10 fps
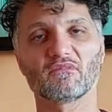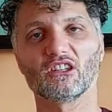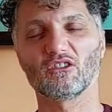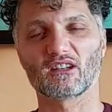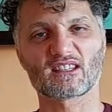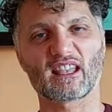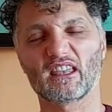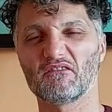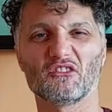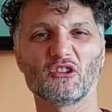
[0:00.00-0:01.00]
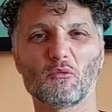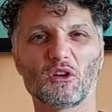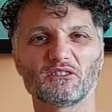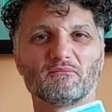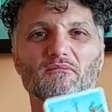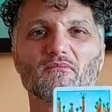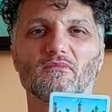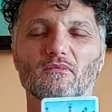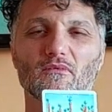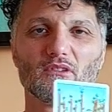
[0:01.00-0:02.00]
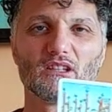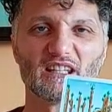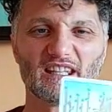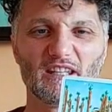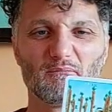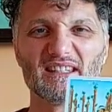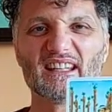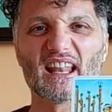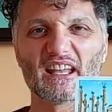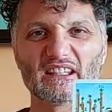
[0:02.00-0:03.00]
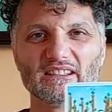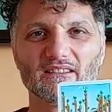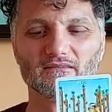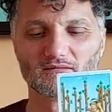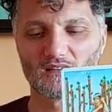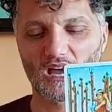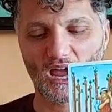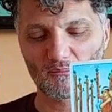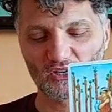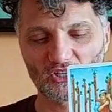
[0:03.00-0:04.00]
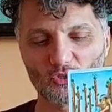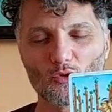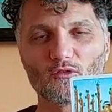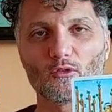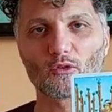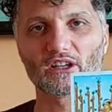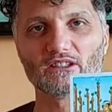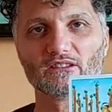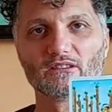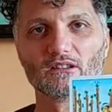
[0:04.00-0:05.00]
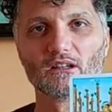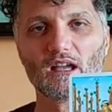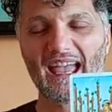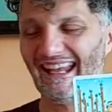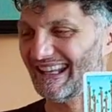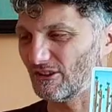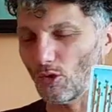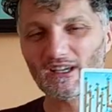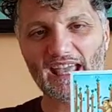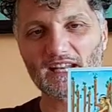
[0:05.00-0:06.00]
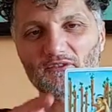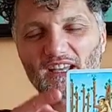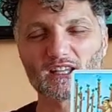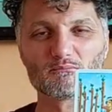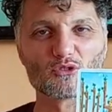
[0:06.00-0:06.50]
You're gonna say, you know what? Give me the lion. I'm gonna go for it. And I don't care if I get